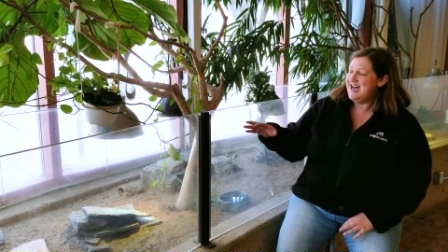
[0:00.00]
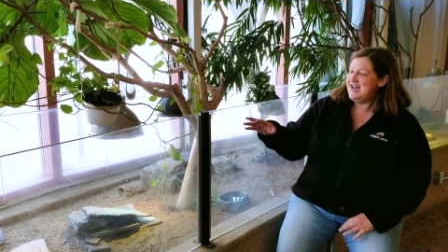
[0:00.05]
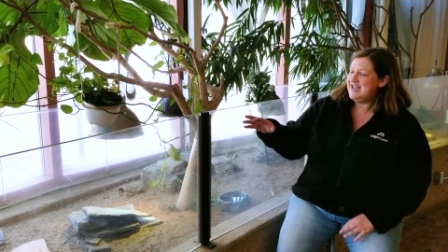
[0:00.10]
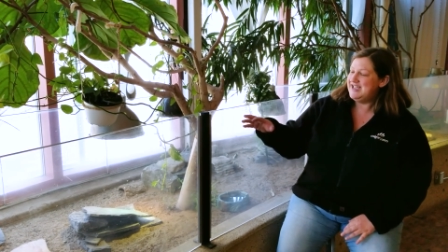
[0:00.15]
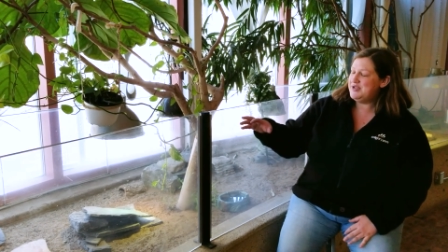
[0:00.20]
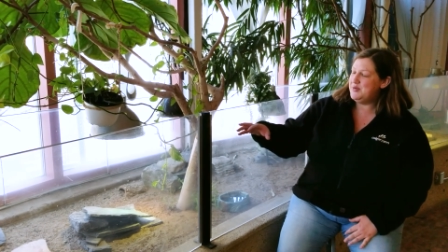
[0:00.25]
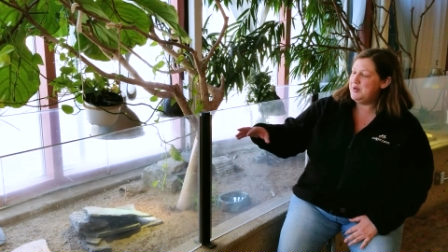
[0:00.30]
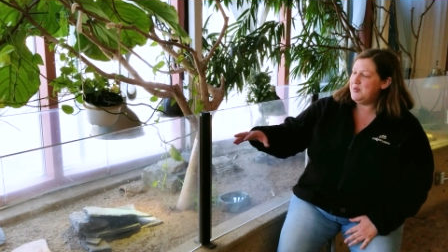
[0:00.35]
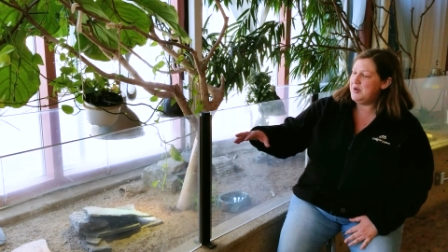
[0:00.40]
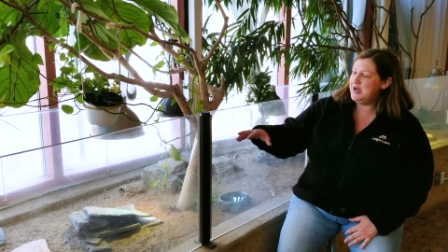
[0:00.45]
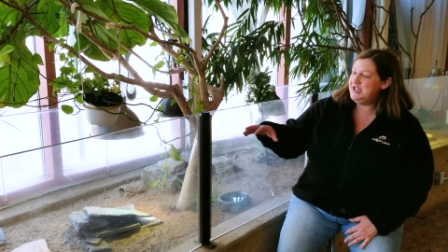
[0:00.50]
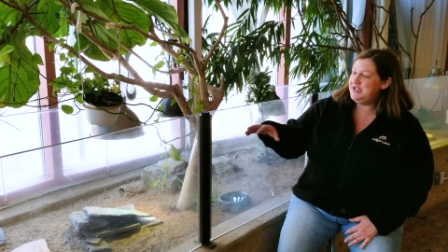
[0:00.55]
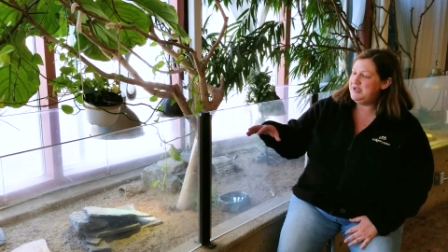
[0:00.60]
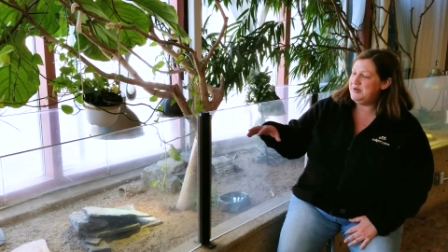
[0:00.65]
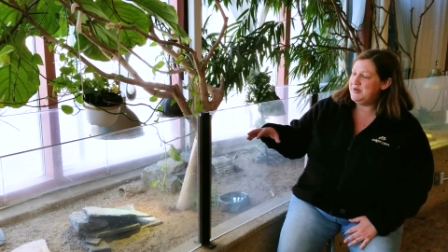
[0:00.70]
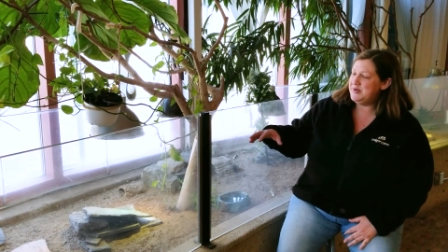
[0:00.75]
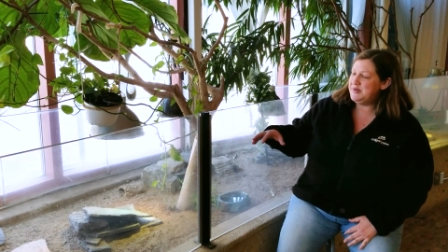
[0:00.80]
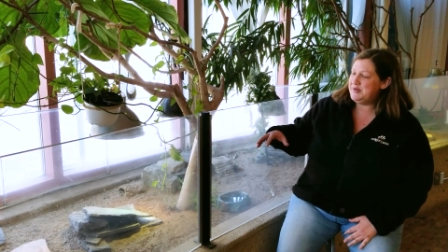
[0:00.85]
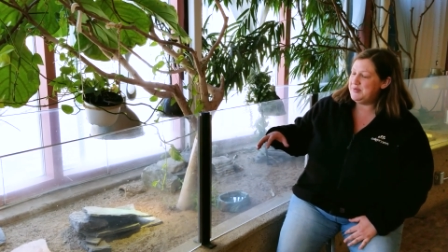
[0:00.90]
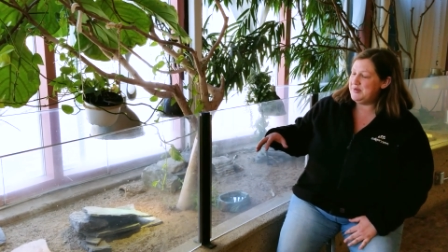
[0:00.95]
So we wanna
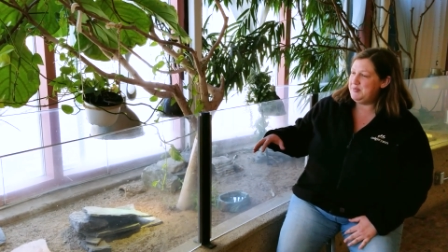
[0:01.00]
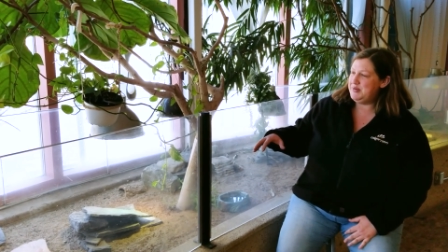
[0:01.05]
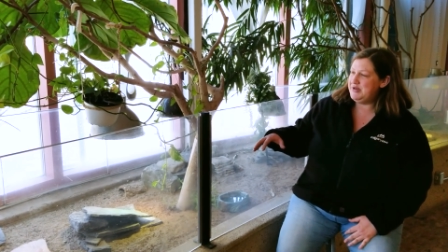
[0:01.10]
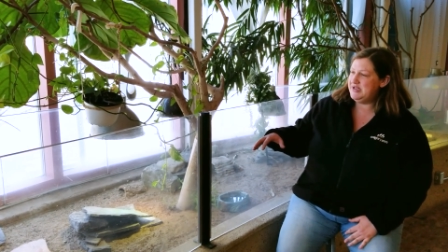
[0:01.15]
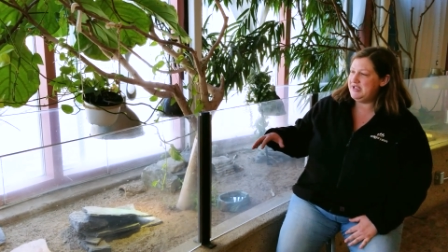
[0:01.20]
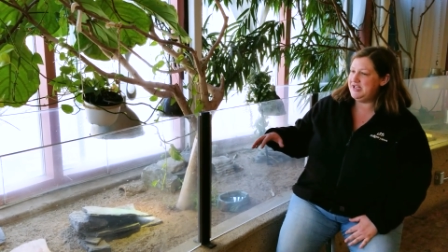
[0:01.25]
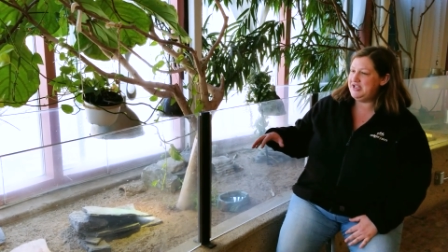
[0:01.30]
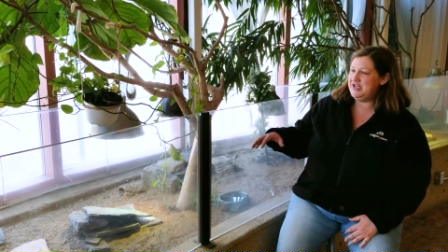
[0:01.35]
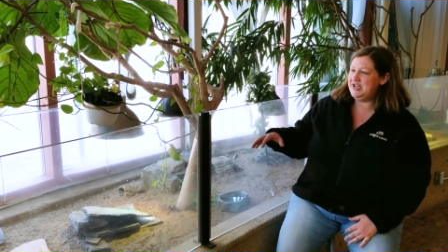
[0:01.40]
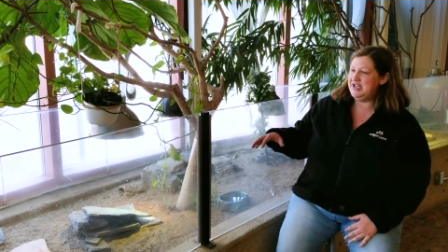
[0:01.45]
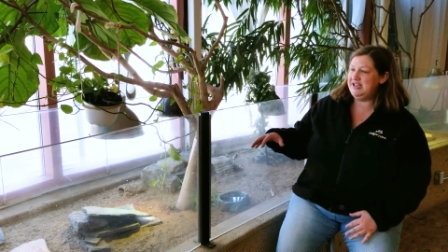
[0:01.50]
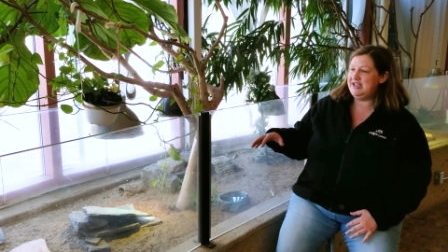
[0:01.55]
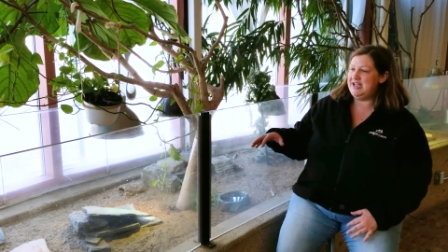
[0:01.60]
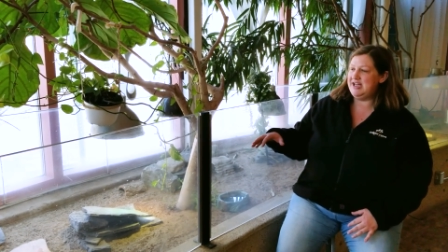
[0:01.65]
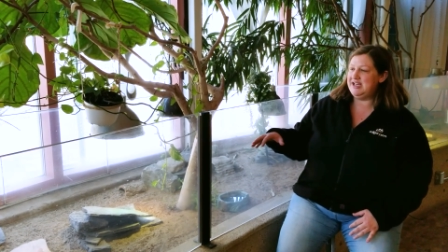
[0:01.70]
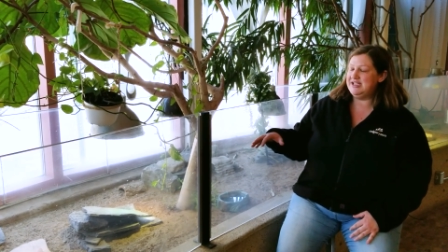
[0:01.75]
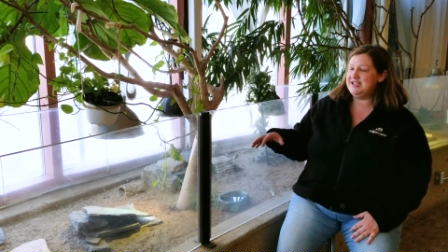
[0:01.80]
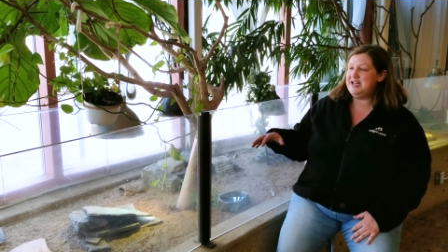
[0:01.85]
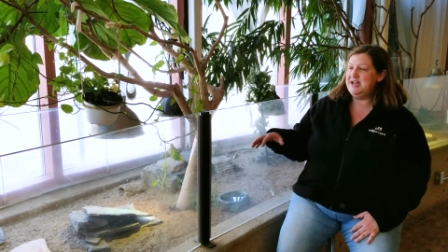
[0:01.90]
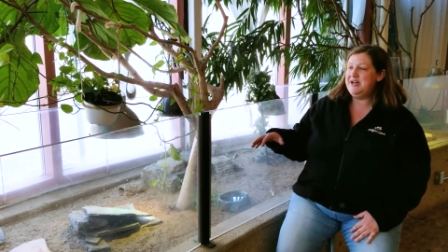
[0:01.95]
do those repositioning
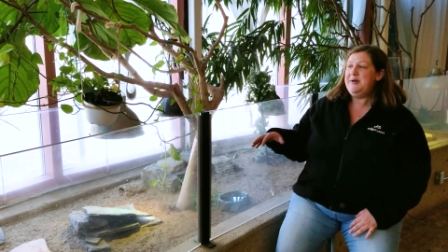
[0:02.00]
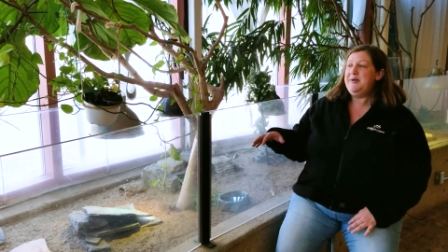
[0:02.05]
things.